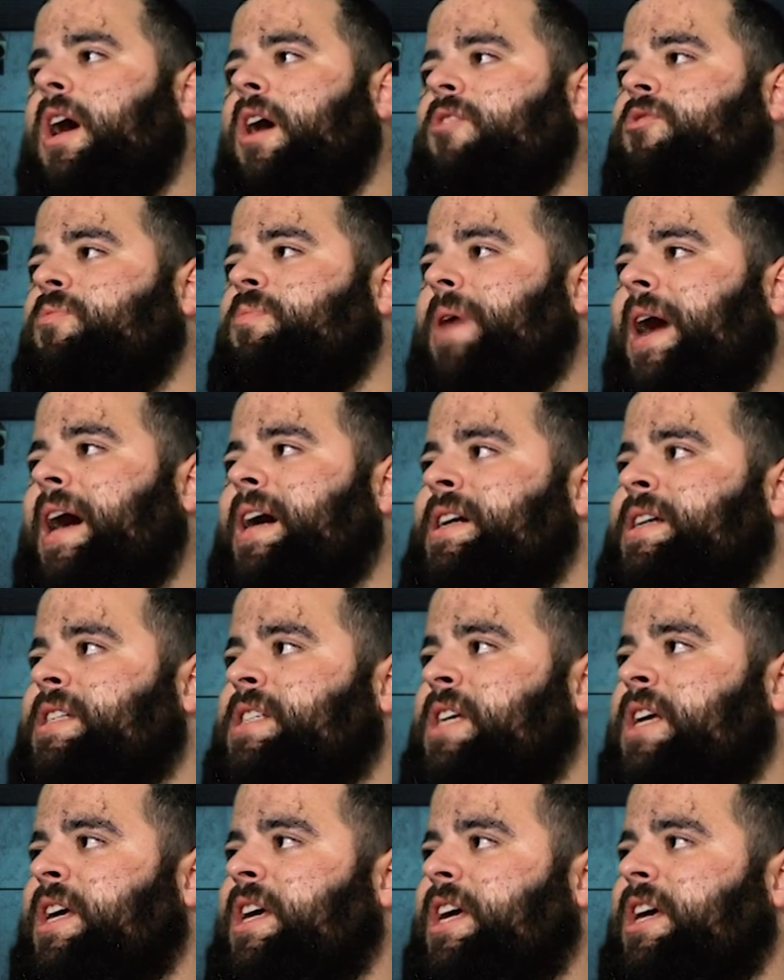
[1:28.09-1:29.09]
of
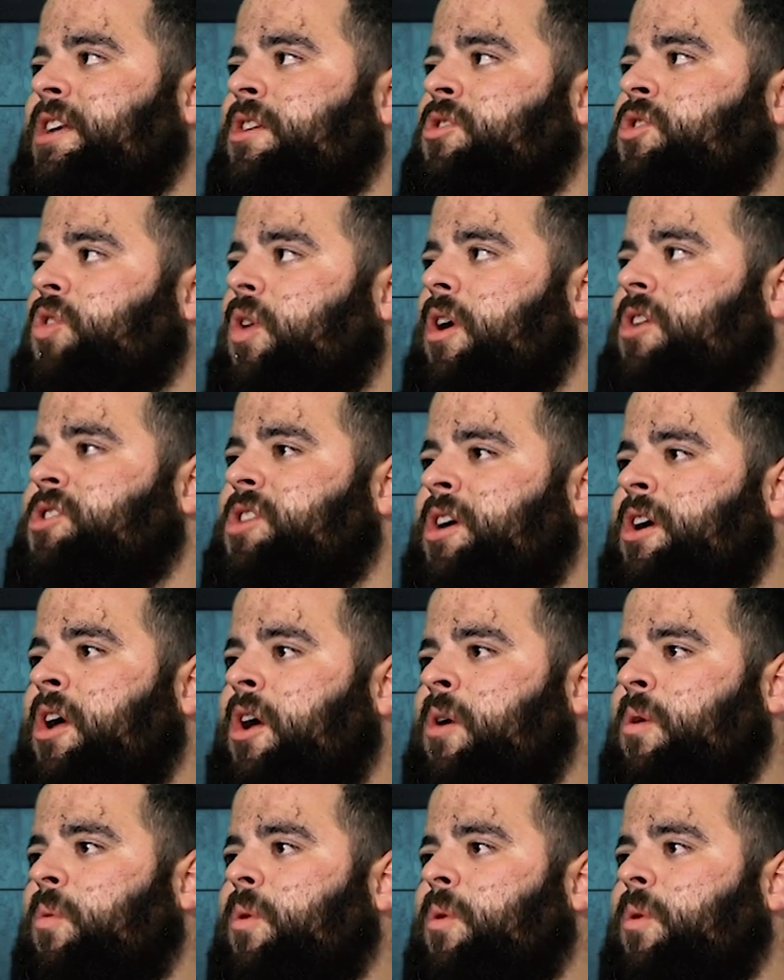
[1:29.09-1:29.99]
ballots in Georgia